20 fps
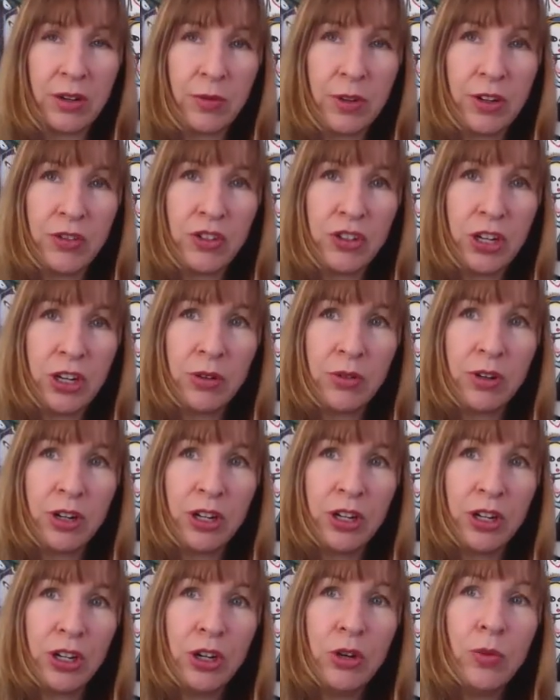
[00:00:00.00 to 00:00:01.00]
and we've
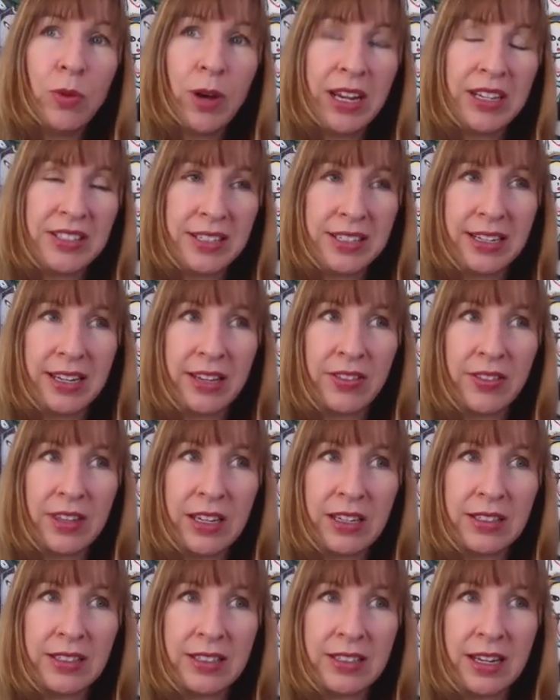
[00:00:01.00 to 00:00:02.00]
shown new ways to get
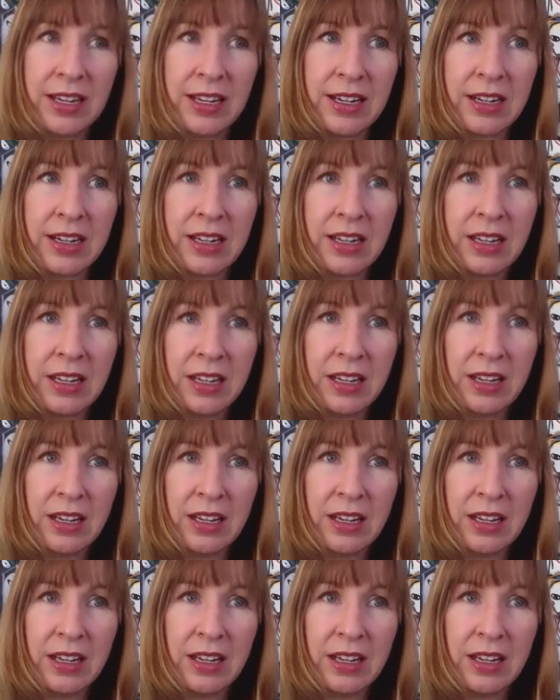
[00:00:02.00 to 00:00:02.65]
things done.